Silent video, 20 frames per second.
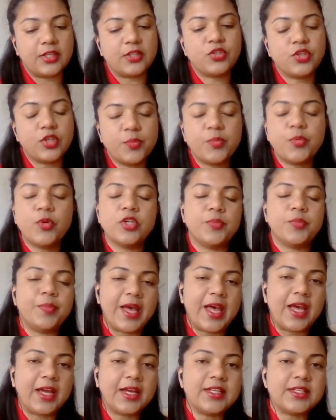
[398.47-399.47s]
put
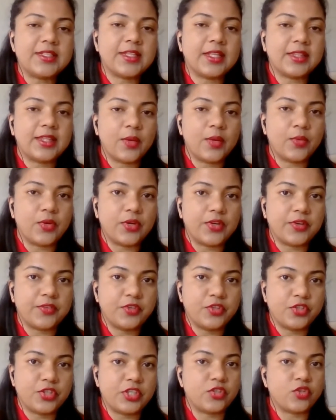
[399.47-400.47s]
back is that there were
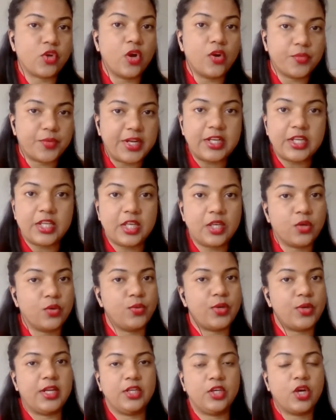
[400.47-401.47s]
refugees already who
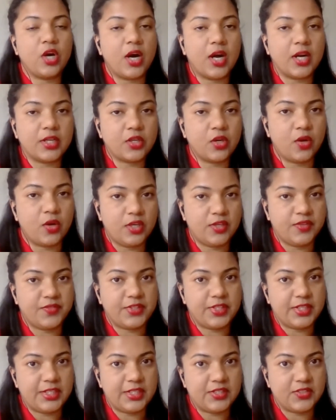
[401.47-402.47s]
had got all of
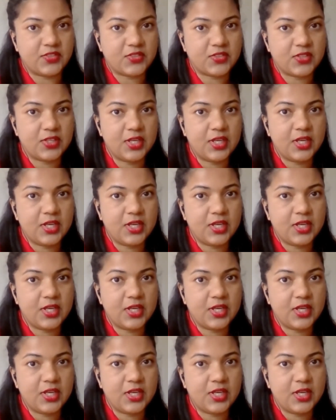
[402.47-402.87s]
these